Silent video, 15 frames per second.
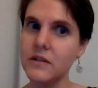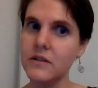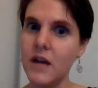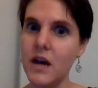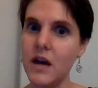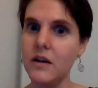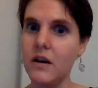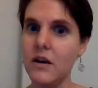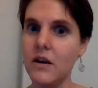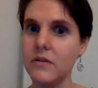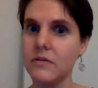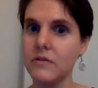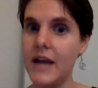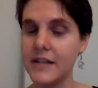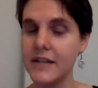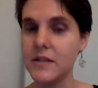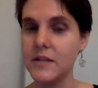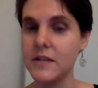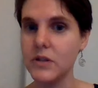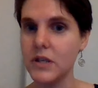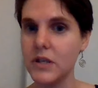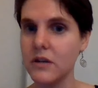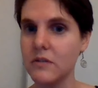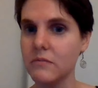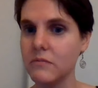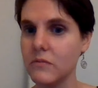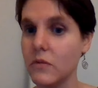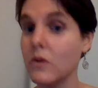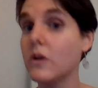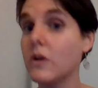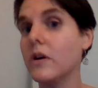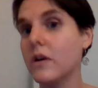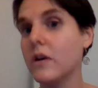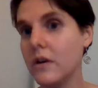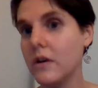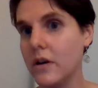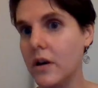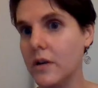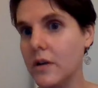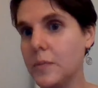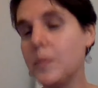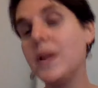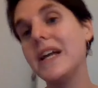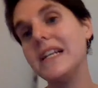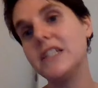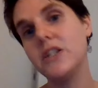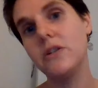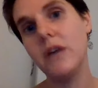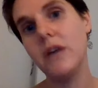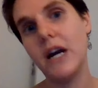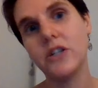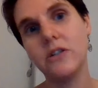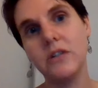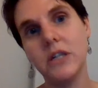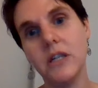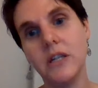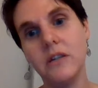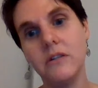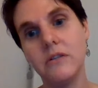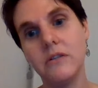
not our, as a museum, place to actually